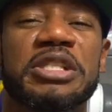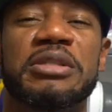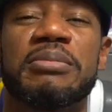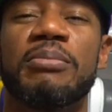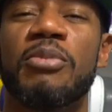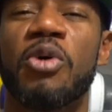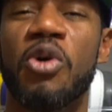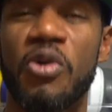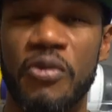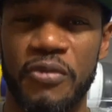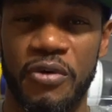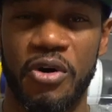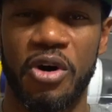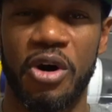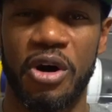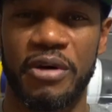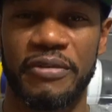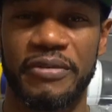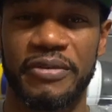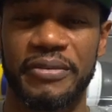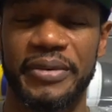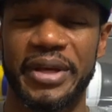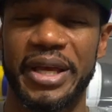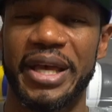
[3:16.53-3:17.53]
this move
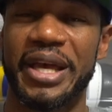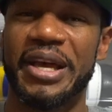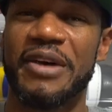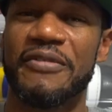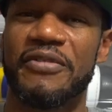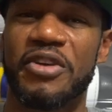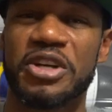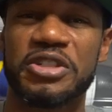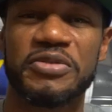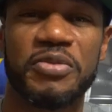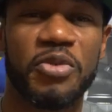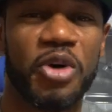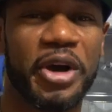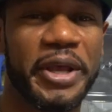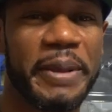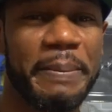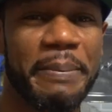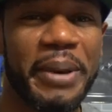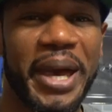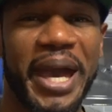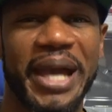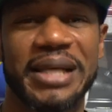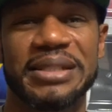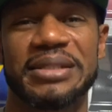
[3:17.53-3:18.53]
off. First of all, he
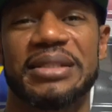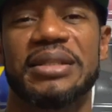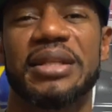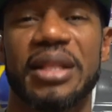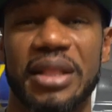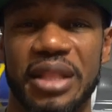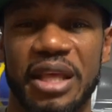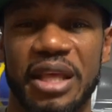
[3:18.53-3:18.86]
passed it to